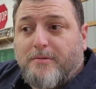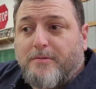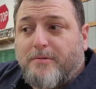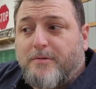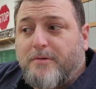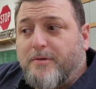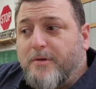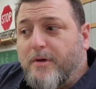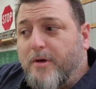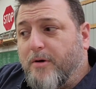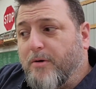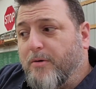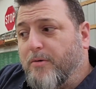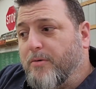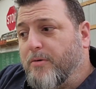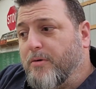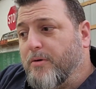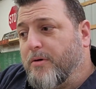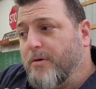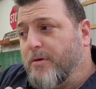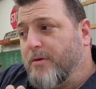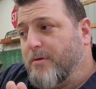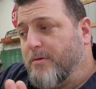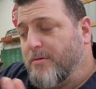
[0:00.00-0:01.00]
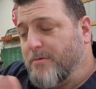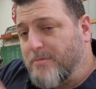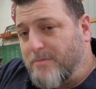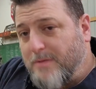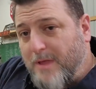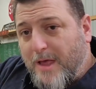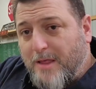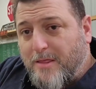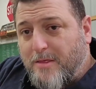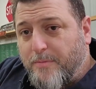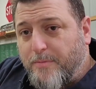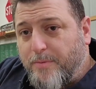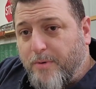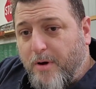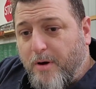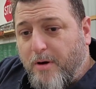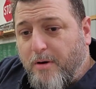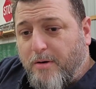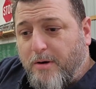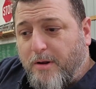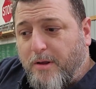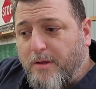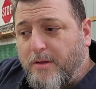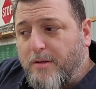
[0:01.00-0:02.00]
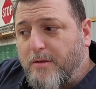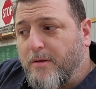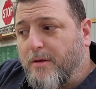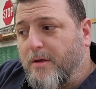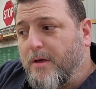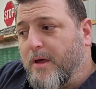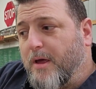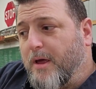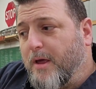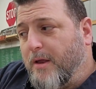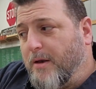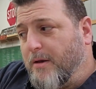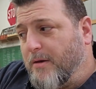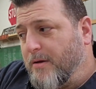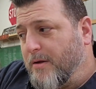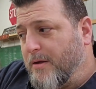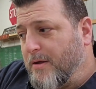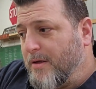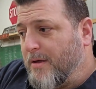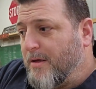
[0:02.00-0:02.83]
So that's a priority, and